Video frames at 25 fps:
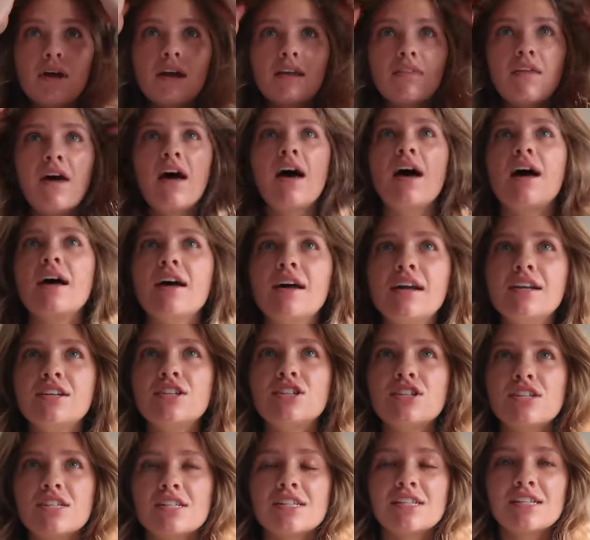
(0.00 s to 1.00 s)
like that,
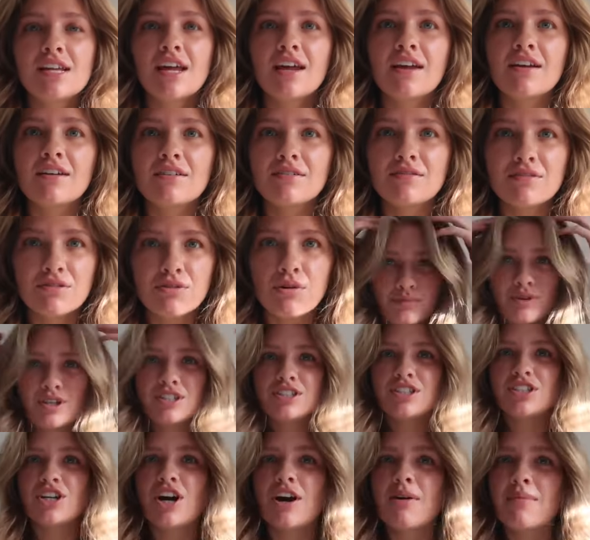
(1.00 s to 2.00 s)
it's just like
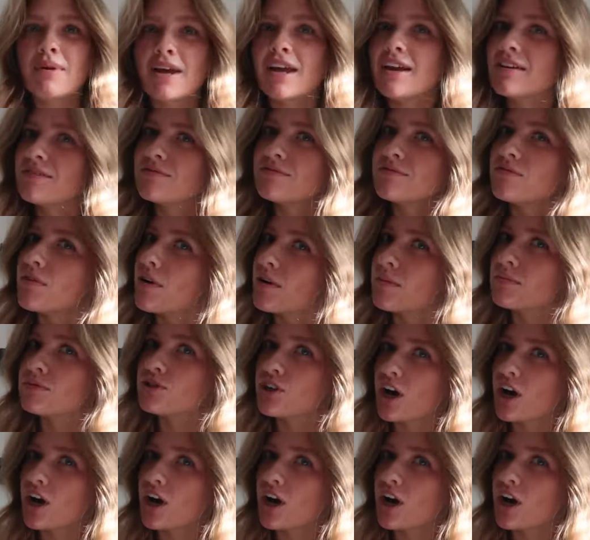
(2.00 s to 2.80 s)
Prince Charming from